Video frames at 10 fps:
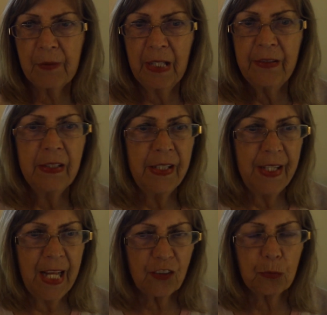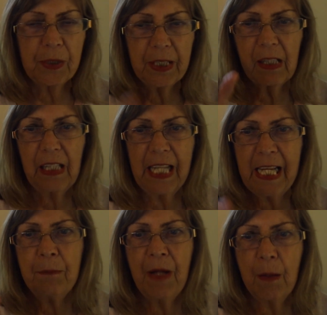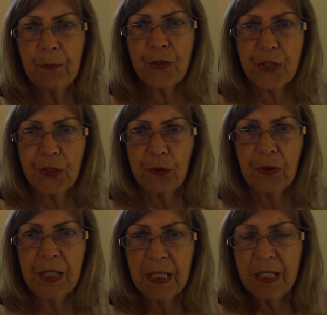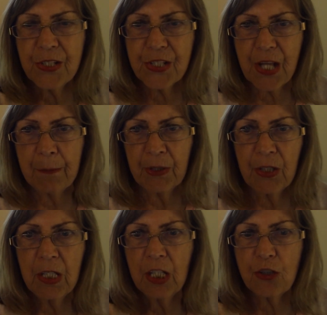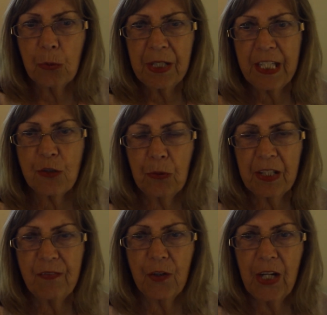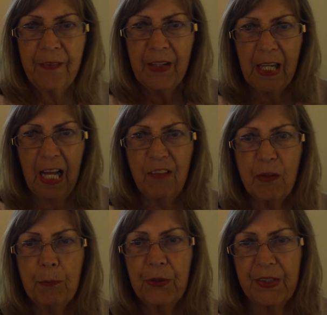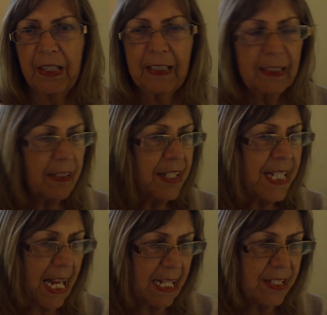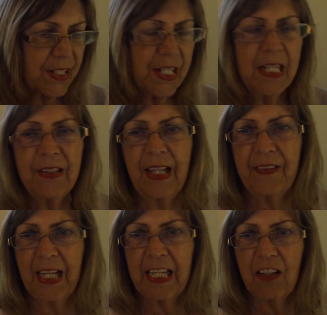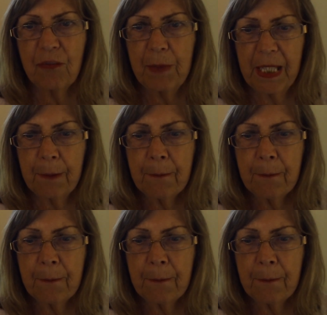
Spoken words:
And then the next one, claim number 2, summer 2024. And then I even put the little dates that they give me.